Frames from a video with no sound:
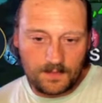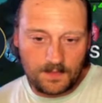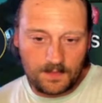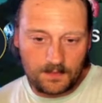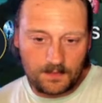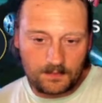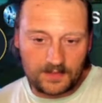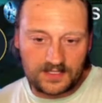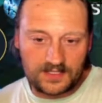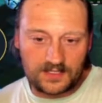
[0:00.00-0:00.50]

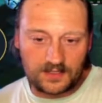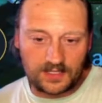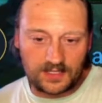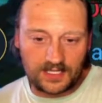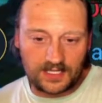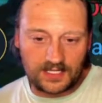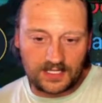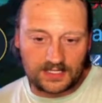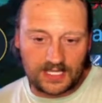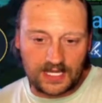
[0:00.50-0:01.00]
We do need to
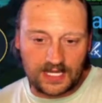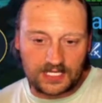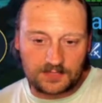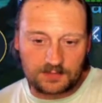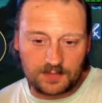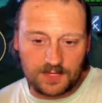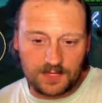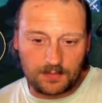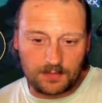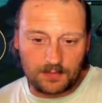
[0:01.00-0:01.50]
get that
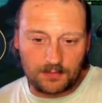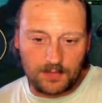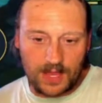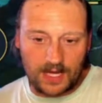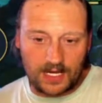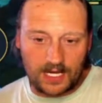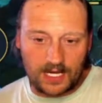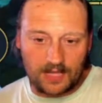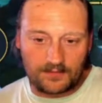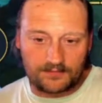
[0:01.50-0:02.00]
HP burn
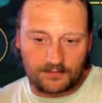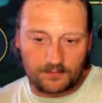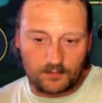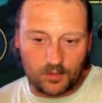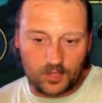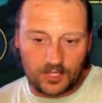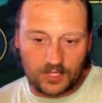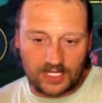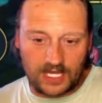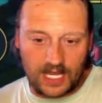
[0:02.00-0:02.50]
back on from
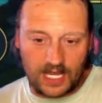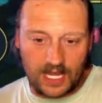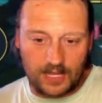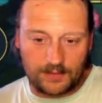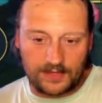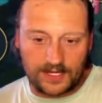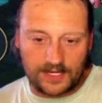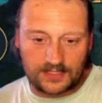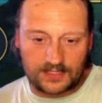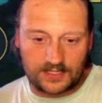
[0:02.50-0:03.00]
Mordecai.
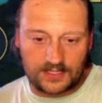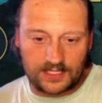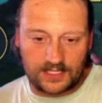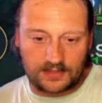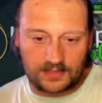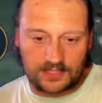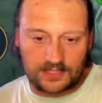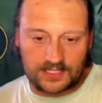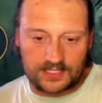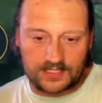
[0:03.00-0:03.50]
We got the
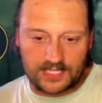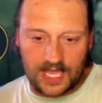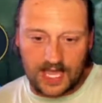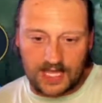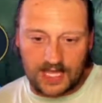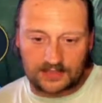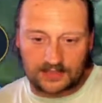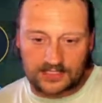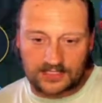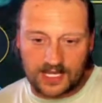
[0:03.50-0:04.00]
decreased
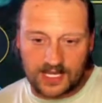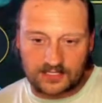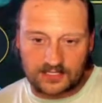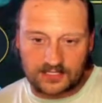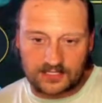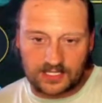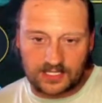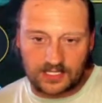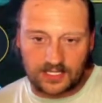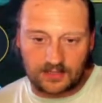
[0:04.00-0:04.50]
attack.
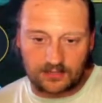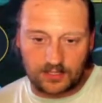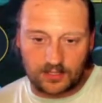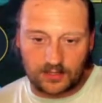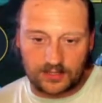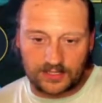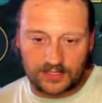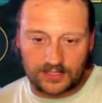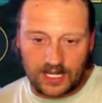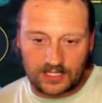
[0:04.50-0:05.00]
Lysandra's going to end up
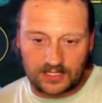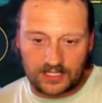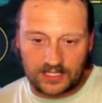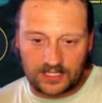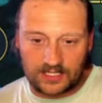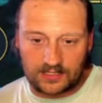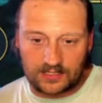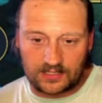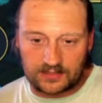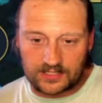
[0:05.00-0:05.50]
going down
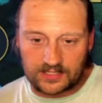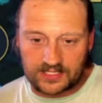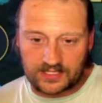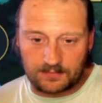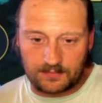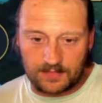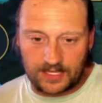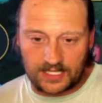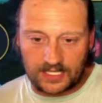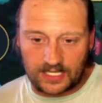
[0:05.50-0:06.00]
again here in just a
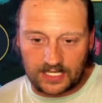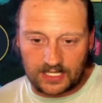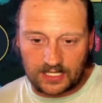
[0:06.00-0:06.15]
minute.